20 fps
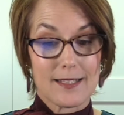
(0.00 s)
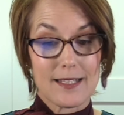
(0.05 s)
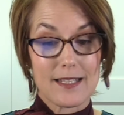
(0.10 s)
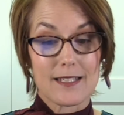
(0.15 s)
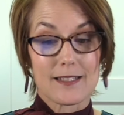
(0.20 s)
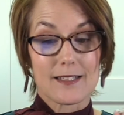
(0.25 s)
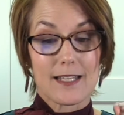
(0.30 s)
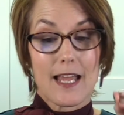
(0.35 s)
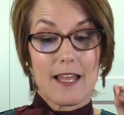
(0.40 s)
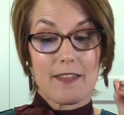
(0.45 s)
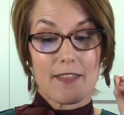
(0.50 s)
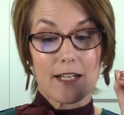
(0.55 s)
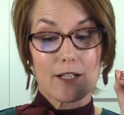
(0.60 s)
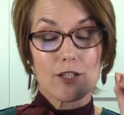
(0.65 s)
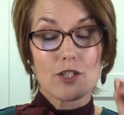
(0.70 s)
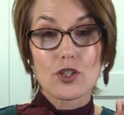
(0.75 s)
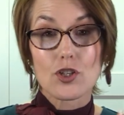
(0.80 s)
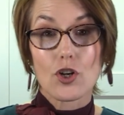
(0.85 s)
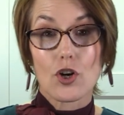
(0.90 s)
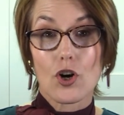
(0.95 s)
is
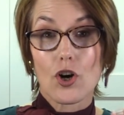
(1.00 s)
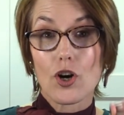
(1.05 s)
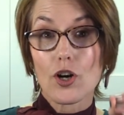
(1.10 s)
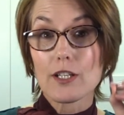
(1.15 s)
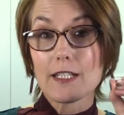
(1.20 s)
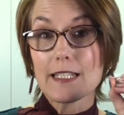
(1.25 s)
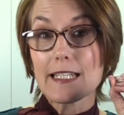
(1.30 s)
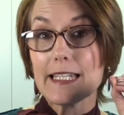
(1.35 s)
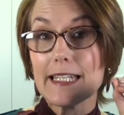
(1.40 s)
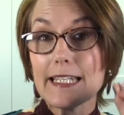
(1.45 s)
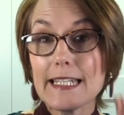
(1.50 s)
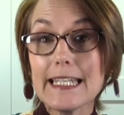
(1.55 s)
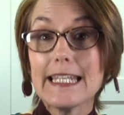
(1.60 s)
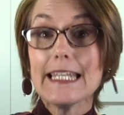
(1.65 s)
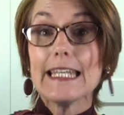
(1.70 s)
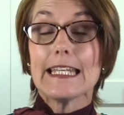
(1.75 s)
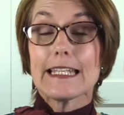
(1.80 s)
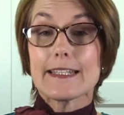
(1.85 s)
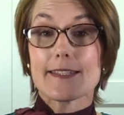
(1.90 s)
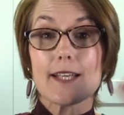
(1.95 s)
that God
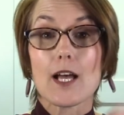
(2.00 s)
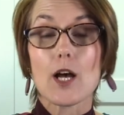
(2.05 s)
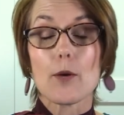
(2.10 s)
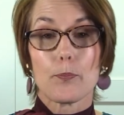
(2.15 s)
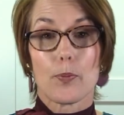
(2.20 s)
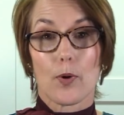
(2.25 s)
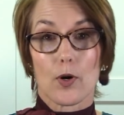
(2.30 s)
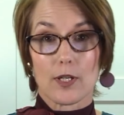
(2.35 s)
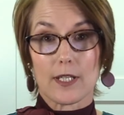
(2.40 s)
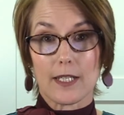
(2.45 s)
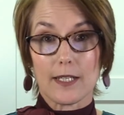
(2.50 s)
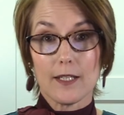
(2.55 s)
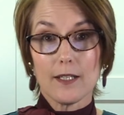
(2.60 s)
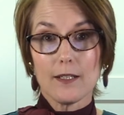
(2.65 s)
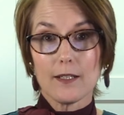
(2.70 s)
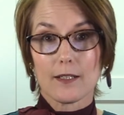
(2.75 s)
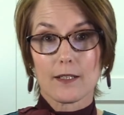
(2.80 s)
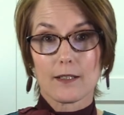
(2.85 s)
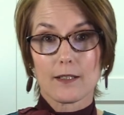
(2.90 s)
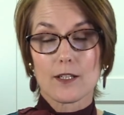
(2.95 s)
needs a
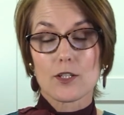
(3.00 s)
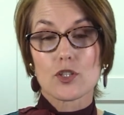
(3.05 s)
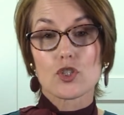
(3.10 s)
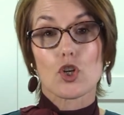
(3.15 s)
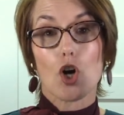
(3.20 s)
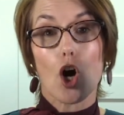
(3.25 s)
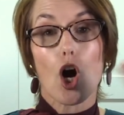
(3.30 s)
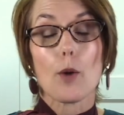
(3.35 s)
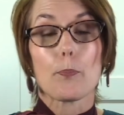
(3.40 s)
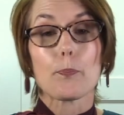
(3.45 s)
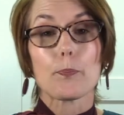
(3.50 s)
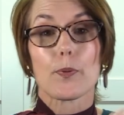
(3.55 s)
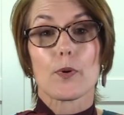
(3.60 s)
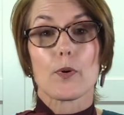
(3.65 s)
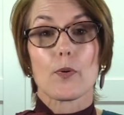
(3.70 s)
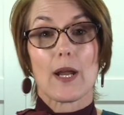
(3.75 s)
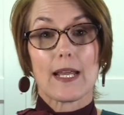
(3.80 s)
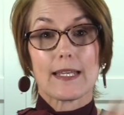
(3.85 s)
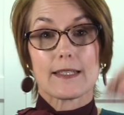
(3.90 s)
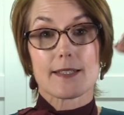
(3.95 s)
body to
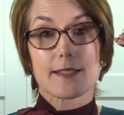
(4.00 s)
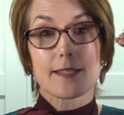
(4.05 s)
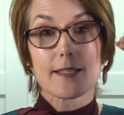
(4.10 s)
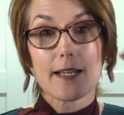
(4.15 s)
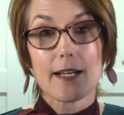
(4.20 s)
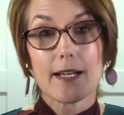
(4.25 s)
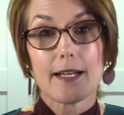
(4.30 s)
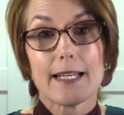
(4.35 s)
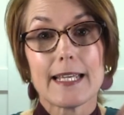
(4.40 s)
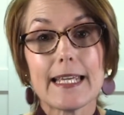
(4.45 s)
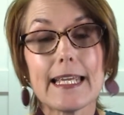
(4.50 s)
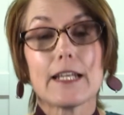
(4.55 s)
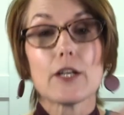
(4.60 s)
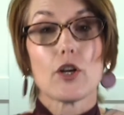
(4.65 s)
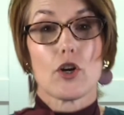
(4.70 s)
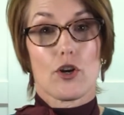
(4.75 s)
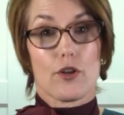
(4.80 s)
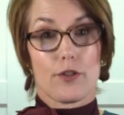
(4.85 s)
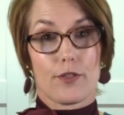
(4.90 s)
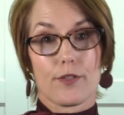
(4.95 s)
operate in
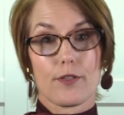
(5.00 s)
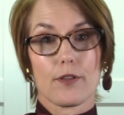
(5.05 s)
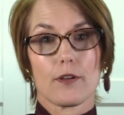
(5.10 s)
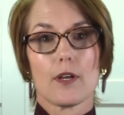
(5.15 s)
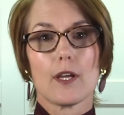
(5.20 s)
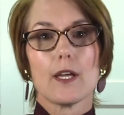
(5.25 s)
earth.